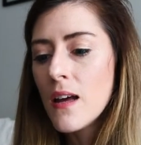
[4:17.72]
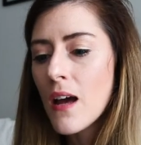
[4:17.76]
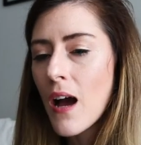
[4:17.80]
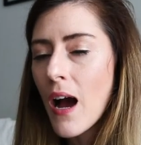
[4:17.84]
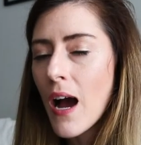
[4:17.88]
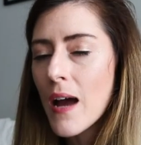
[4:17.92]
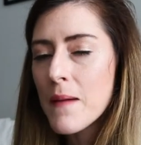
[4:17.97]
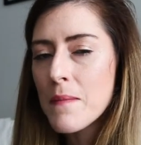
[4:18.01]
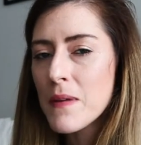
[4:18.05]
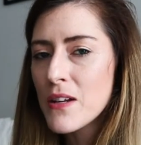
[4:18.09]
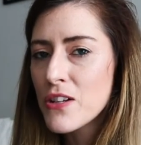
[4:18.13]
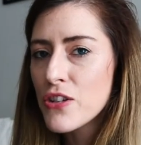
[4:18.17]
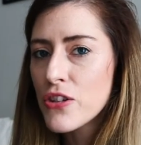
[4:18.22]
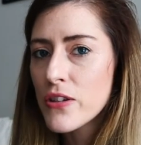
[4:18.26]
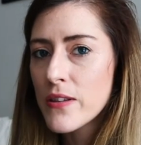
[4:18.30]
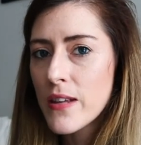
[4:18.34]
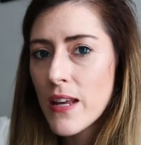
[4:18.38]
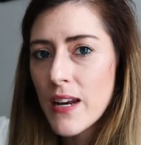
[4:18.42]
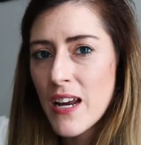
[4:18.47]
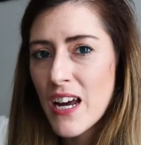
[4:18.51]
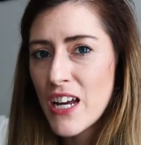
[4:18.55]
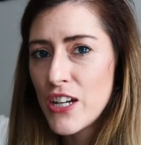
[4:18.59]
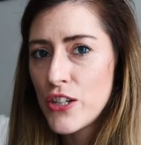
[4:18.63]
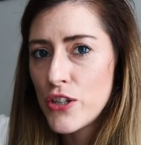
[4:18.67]
I mentioned
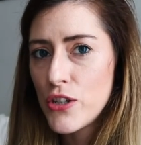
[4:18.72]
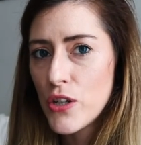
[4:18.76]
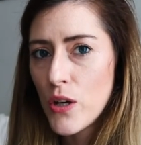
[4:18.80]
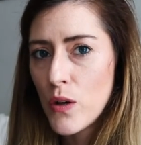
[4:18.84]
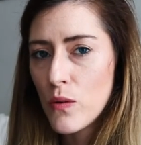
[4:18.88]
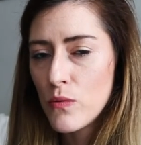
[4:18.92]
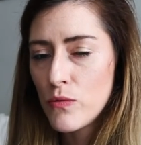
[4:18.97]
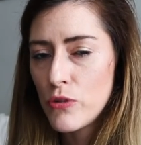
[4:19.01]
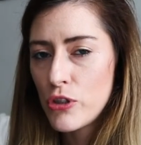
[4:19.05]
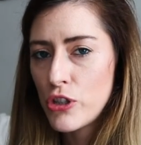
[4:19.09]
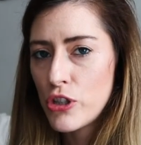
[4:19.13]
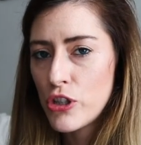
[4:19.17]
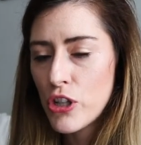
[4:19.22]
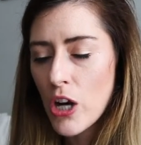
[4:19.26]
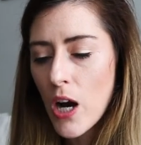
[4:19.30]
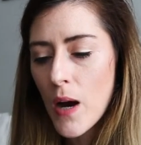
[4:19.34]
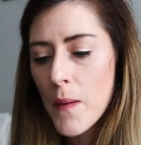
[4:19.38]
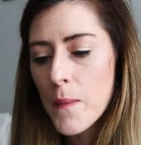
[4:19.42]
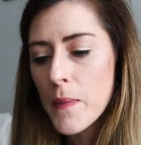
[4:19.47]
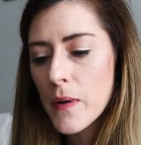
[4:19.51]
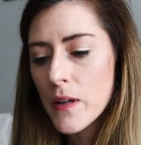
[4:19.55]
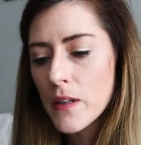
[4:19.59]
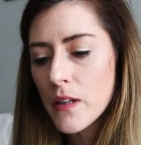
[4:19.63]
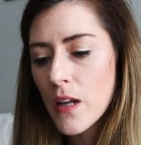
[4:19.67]
that I don't
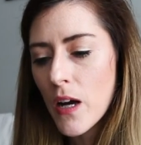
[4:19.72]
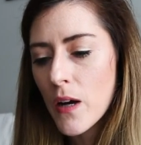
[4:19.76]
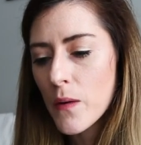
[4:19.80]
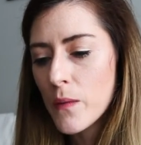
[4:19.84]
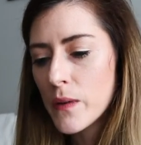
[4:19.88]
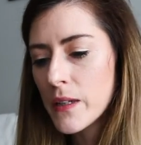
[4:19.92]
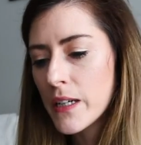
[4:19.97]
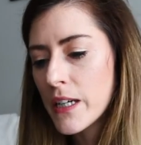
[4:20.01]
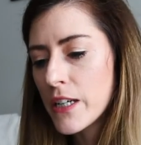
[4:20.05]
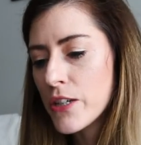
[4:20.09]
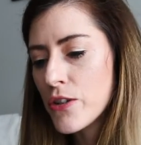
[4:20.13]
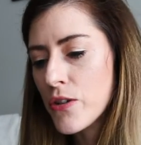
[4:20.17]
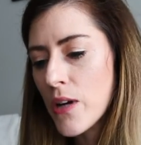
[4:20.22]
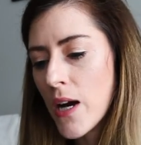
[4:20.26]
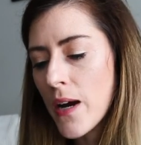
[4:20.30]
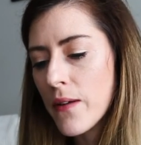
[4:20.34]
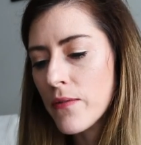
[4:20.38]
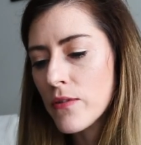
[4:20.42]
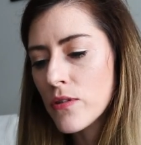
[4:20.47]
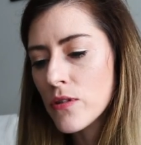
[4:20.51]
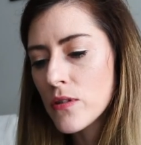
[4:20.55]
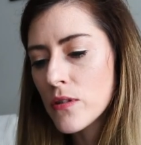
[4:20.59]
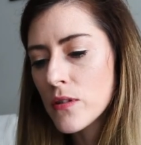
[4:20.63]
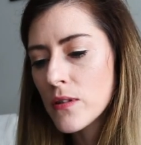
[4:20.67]
shop a lot when I
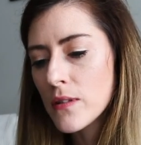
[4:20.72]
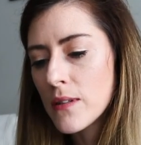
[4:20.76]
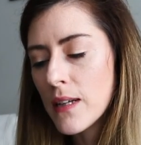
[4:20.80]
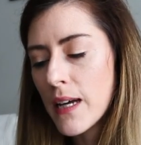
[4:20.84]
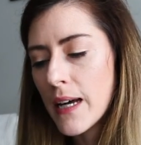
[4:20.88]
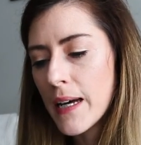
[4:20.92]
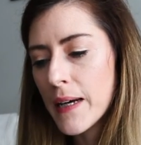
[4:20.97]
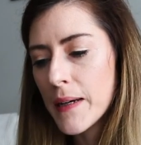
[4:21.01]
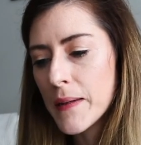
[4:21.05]
travel.